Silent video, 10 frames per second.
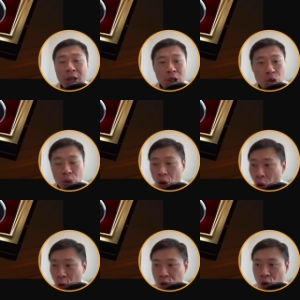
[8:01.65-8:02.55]
you'll
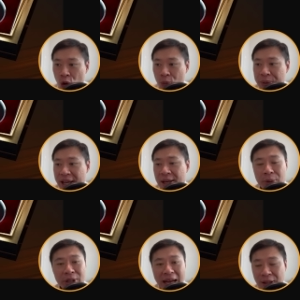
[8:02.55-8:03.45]
also be
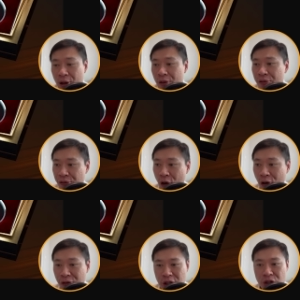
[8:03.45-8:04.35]
able to unlock 4
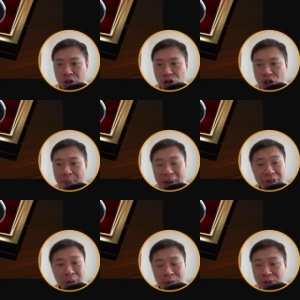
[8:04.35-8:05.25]
fractional share
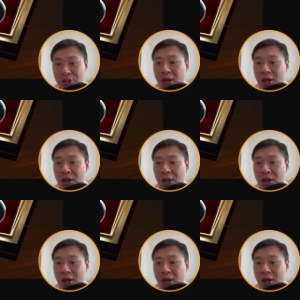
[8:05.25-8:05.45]
bundles